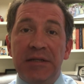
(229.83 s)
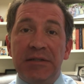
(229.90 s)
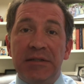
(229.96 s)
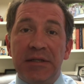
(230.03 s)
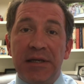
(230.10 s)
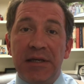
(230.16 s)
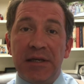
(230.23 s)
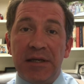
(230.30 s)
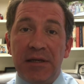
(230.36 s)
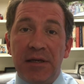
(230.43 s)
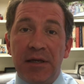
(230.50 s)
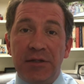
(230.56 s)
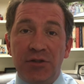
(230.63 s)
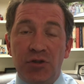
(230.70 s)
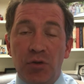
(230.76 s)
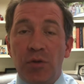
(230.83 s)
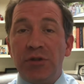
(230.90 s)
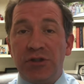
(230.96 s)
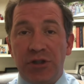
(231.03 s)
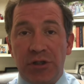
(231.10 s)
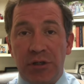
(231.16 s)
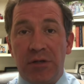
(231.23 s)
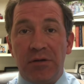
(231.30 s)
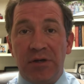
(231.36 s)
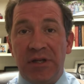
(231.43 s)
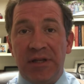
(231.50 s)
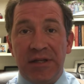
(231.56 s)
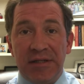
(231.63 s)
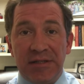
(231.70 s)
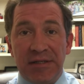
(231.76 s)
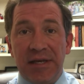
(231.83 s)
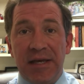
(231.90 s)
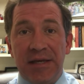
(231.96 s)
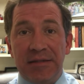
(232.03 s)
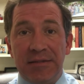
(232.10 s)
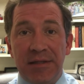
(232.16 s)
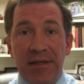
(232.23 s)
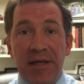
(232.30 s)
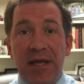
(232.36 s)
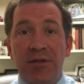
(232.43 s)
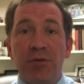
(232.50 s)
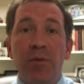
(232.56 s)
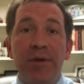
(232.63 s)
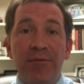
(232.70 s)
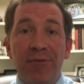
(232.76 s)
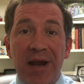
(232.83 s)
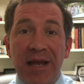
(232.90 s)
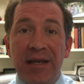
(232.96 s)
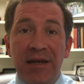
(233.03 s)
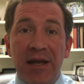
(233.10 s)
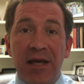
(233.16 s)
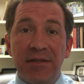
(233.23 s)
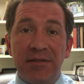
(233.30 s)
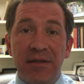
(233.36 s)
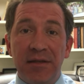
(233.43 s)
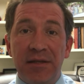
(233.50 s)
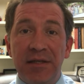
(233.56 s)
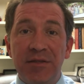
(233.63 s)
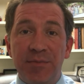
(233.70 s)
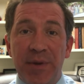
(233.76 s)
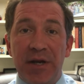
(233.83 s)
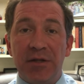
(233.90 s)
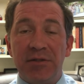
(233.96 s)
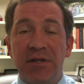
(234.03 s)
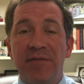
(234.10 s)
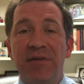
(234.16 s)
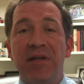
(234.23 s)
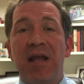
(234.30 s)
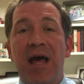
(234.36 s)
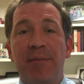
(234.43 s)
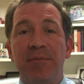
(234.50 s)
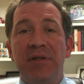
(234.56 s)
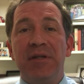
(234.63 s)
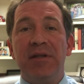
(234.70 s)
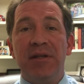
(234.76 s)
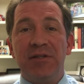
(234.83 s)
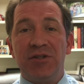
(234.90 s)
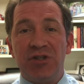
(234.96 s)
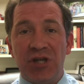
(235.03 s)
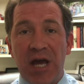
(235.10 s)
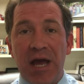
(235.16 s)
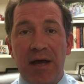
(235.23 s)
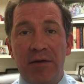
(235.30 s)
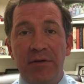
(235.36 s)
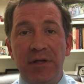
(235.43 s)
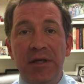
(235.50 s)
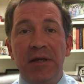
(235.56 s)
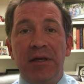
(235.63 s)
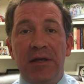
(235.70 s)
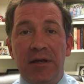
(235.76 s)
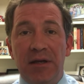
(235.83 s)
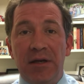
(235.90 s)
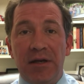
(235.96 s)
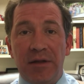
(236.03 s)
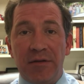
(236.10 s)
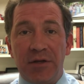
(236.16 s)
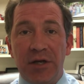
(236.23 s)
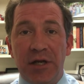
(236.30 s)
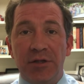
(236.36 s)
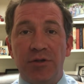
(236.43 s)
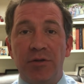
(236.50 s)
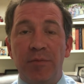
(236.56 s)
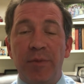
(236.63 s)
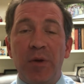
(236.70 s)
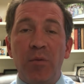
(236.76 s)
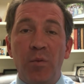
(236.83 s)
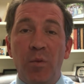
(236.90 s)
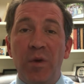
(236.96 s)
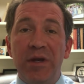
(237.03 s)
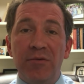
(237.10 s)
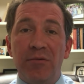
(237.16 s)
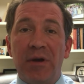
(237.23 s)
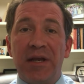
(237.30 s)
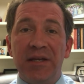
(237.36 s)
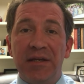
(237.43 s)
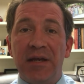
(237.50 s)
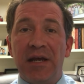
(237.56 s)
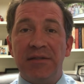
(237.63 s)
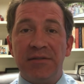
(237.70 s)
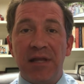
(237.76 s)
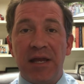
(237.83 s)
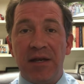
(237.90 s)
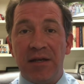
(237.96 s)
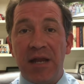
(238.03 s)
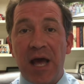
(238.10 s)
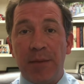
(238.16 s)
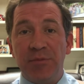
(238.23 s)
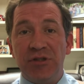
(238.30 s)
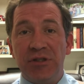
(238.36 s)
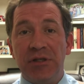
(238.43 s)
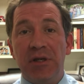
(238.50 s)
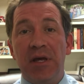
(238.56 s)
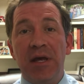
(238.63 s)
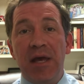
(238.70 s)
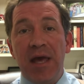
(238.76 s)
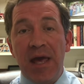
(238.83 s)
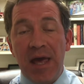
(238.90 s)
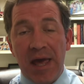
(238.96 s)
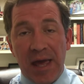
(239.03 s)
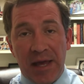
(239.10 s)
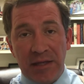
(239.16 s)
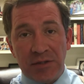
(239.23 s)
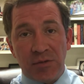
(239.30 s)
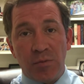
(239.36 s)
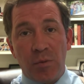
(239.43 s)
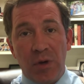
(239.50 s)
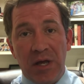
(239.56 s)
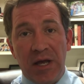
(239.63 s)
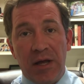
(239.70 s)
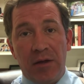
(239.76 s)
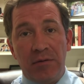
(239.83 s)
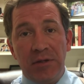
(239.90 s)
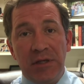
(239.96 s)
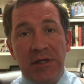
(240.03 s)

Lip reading: to get a Georgia decree that says that, yes, we recognize that these parents have adopted this child in another country, but we recognize that adoption as well.